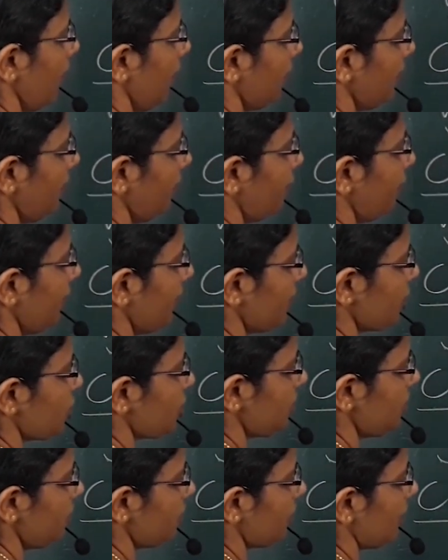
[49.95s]
The
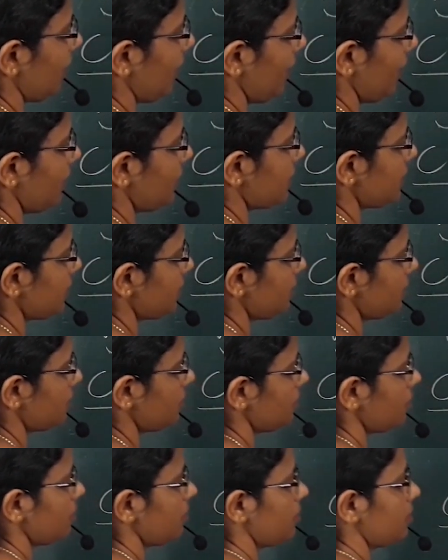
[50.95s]
function related
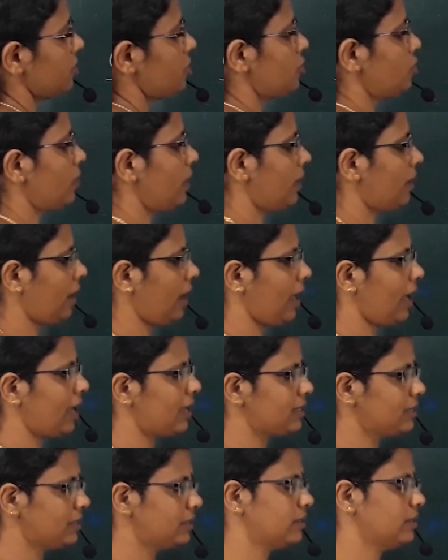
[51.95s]
to a
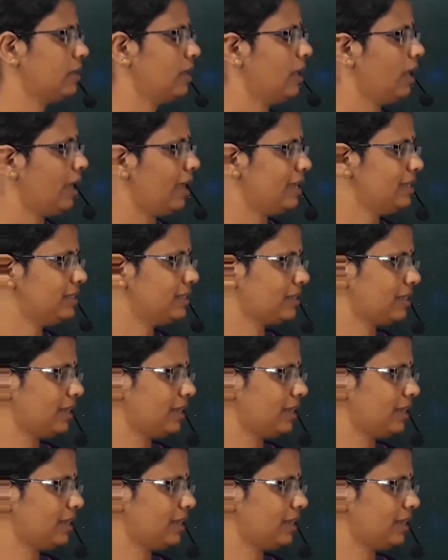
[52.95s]
class is